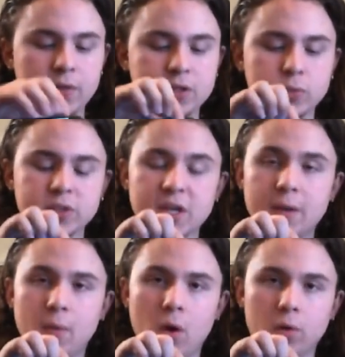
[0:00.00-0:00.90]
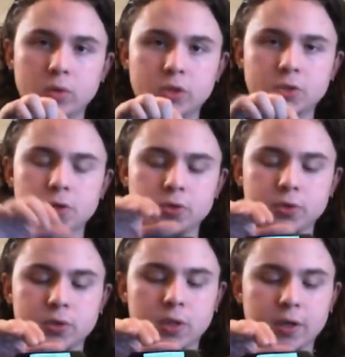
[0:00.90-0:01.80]
And this one's MR, which is you
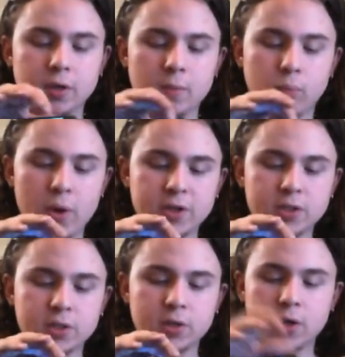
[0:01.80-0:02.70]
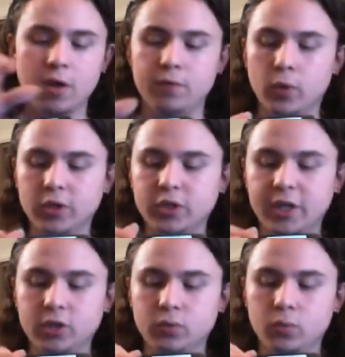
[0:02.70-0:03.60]
just like press if you want to
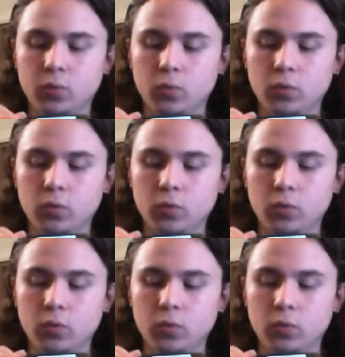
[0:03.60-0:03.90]
change